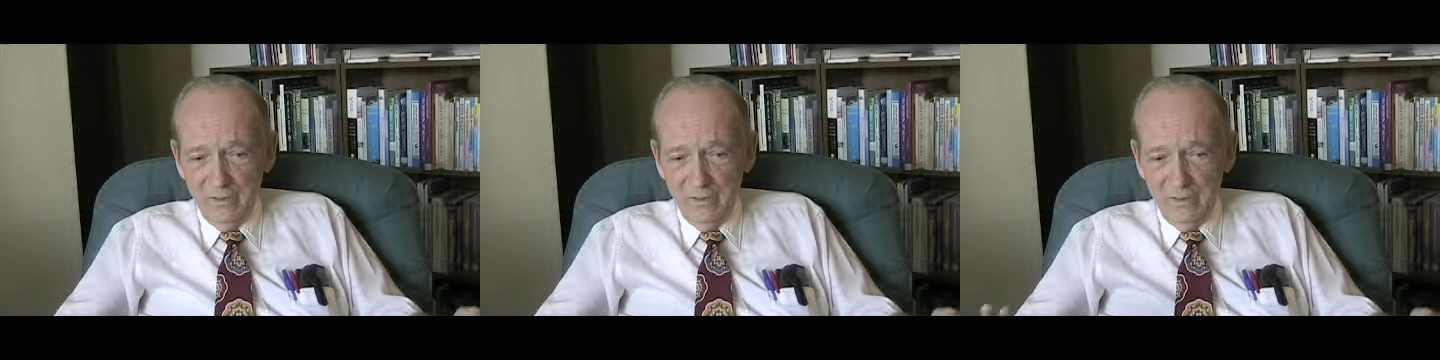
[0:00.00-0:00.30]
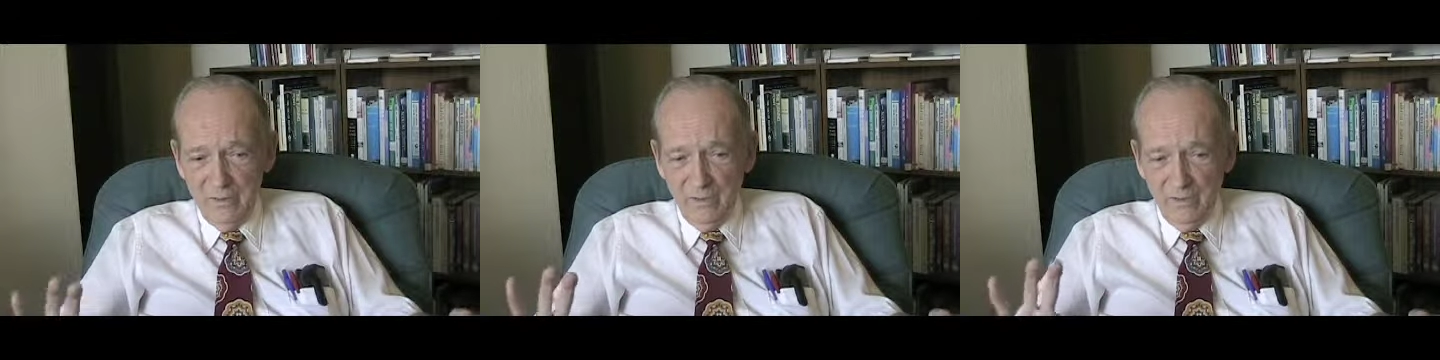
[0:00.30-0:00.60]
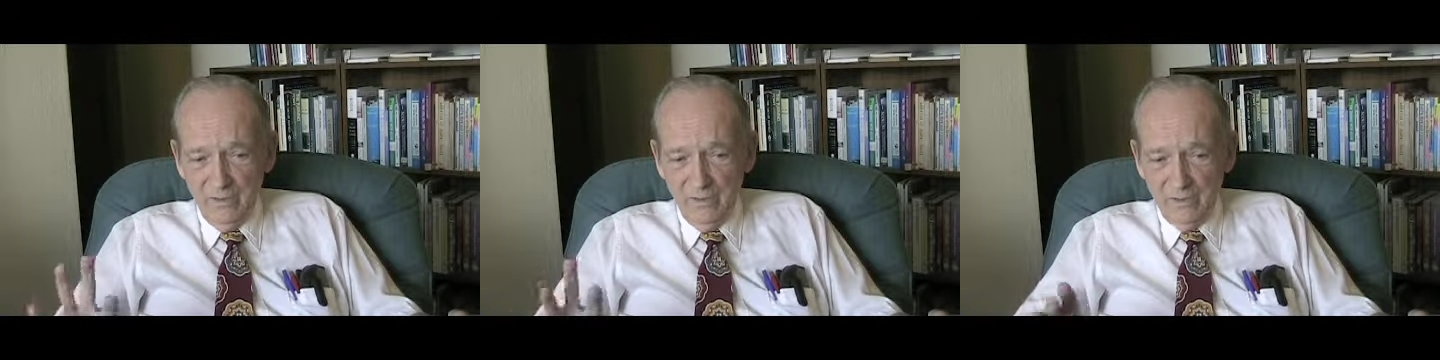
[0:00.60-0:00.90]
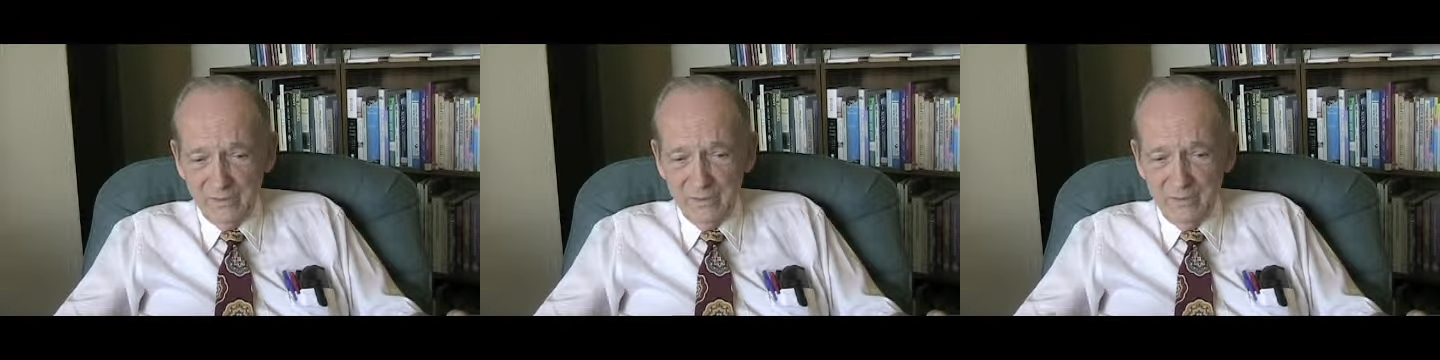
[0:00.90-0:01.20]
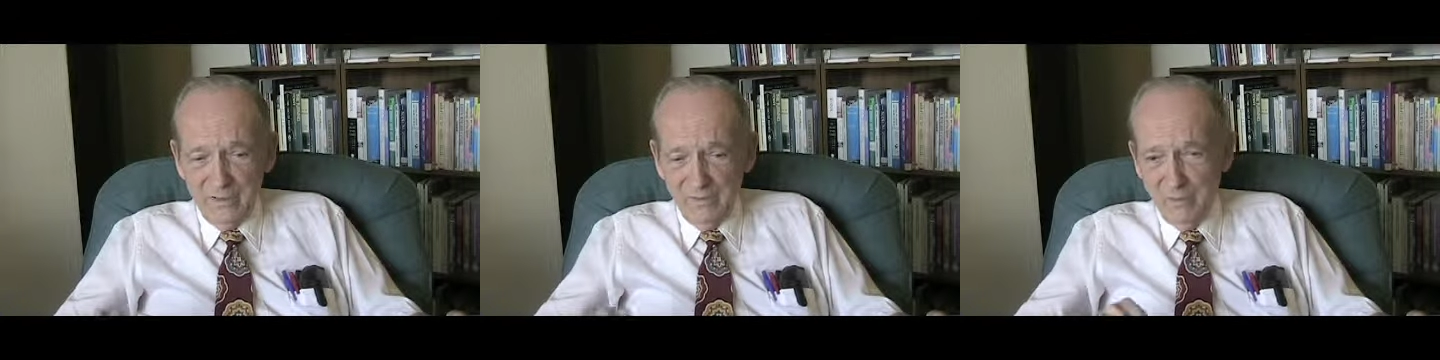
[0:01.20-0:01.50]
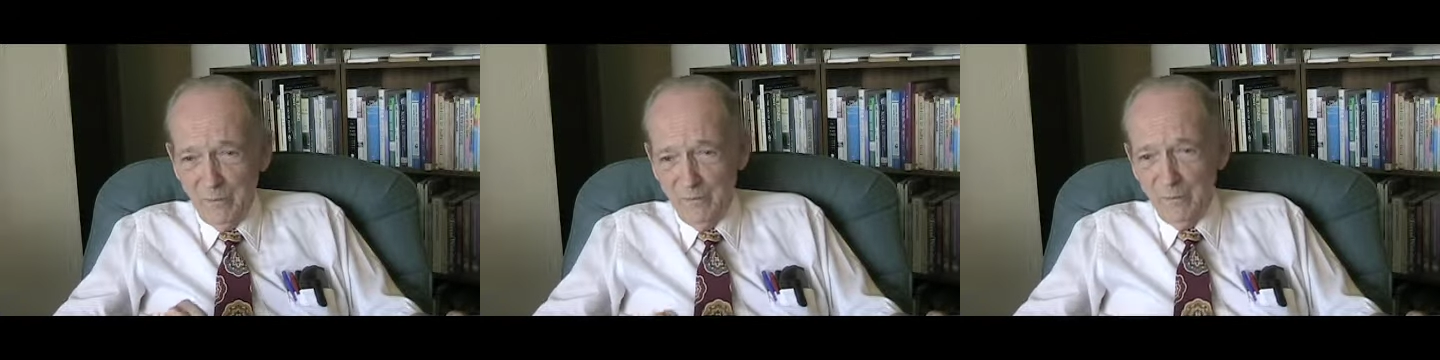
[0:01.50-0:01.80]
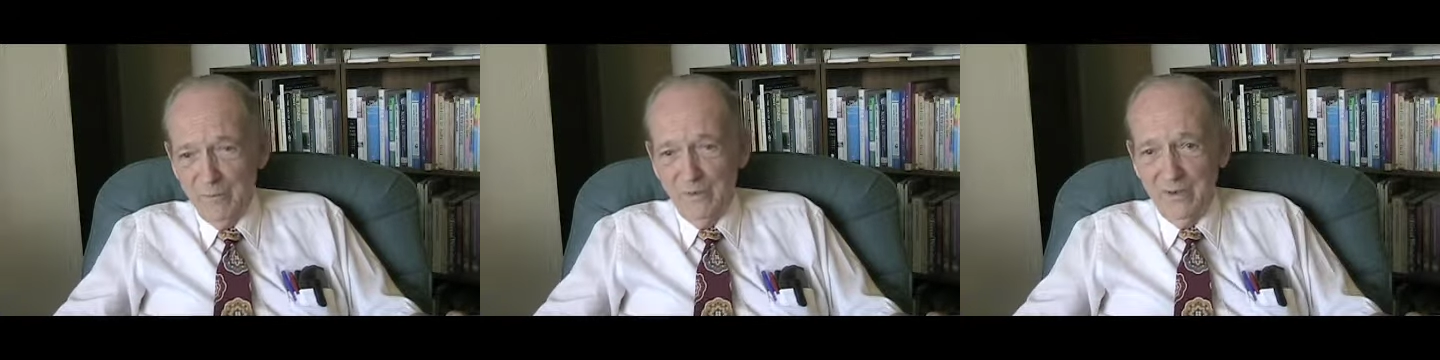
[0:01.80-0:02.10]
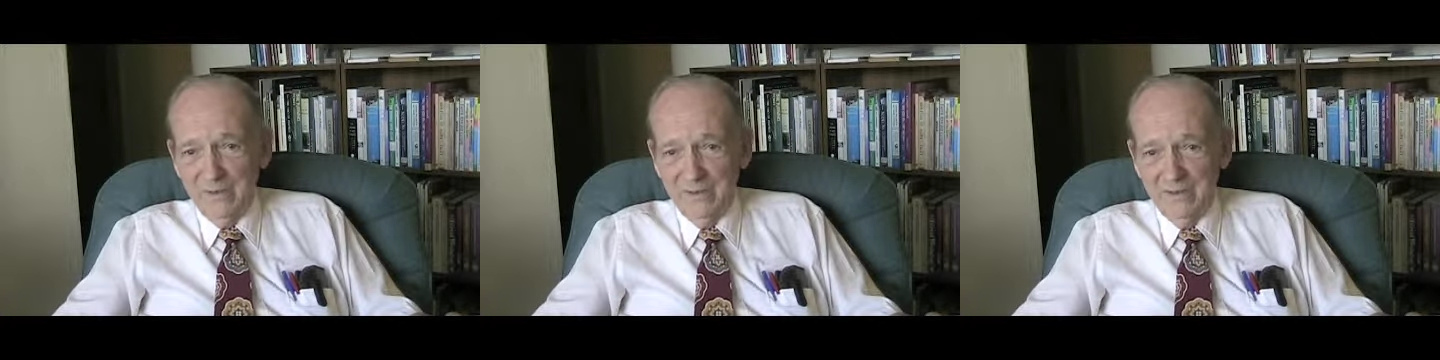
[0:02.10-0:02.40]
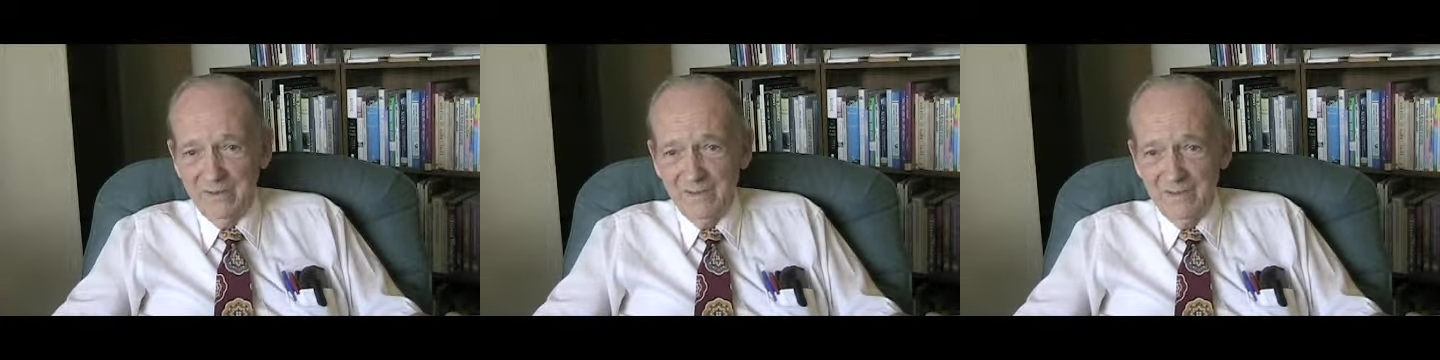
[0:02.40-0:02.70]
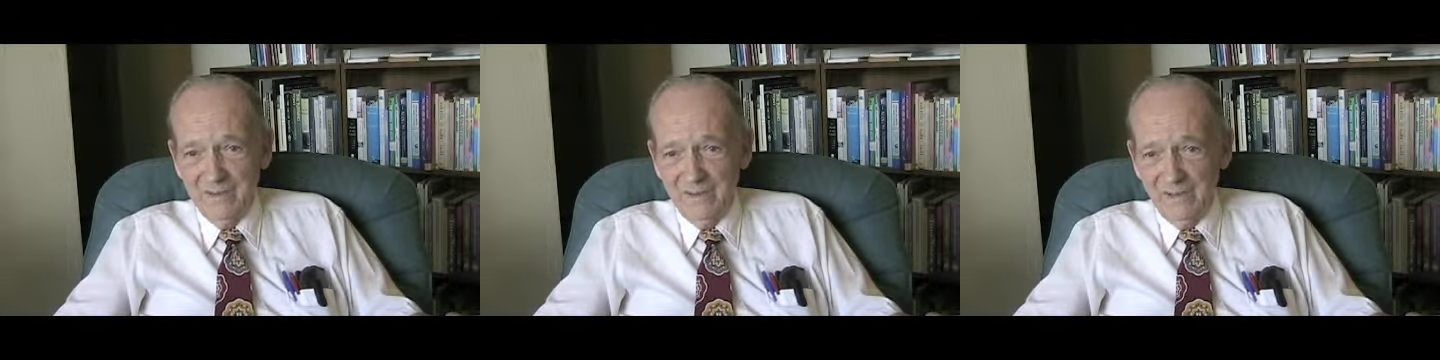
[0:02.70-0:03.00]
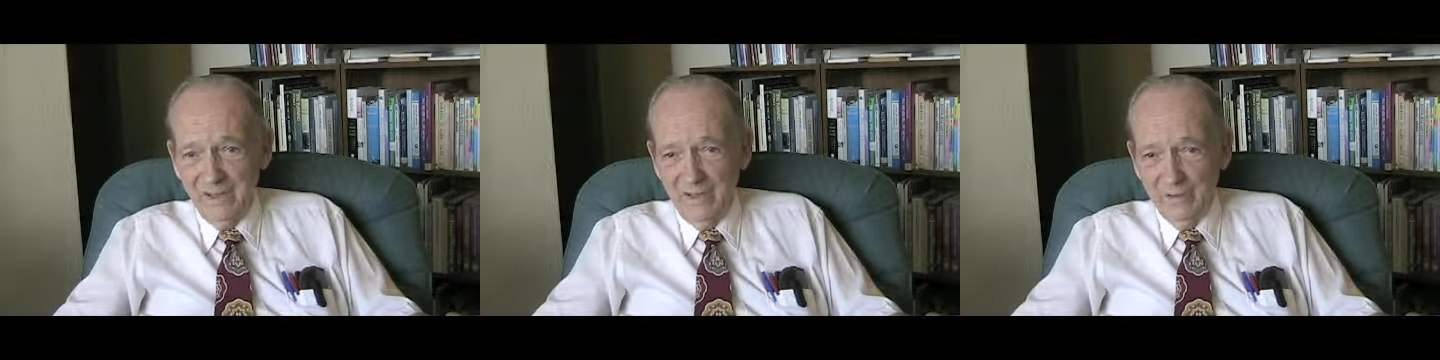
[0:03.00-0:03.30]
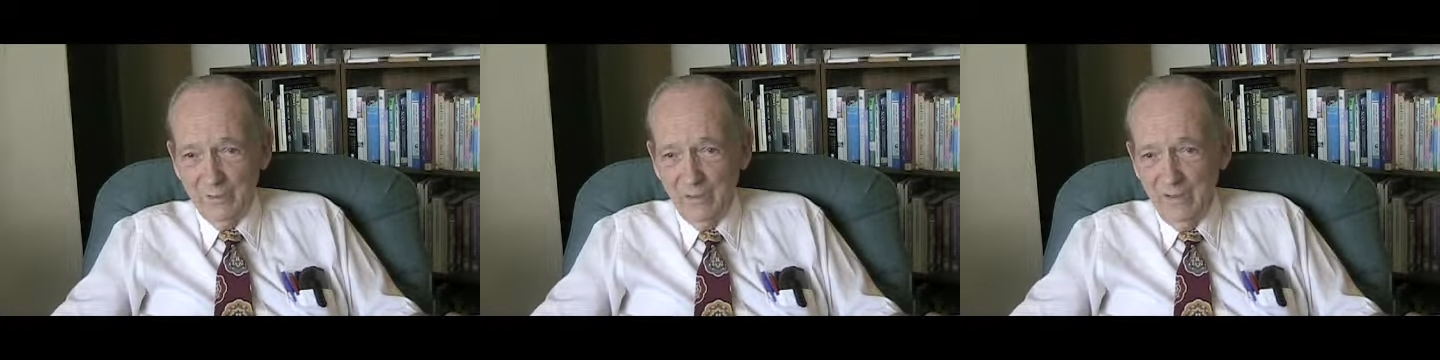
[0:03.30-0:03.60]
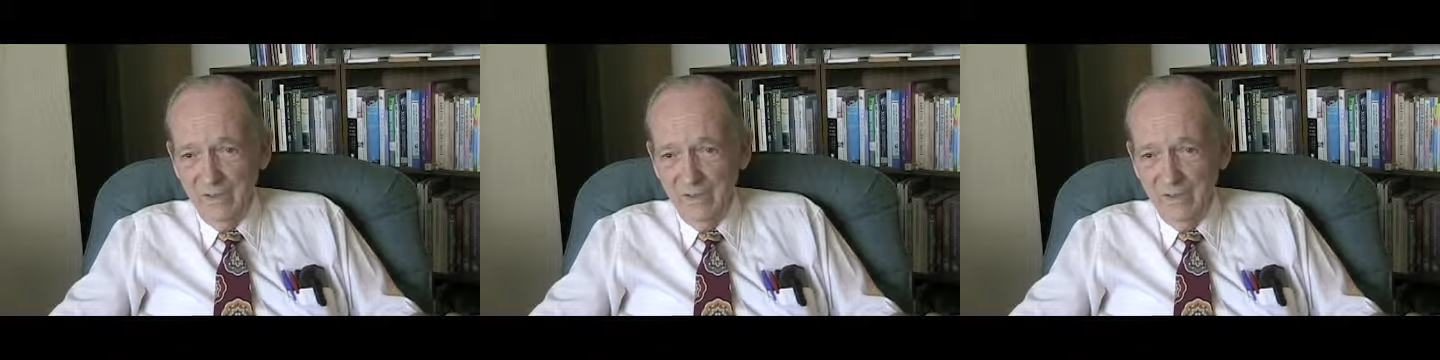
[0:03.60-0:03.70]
one of the things that I remember very clearly, and that is,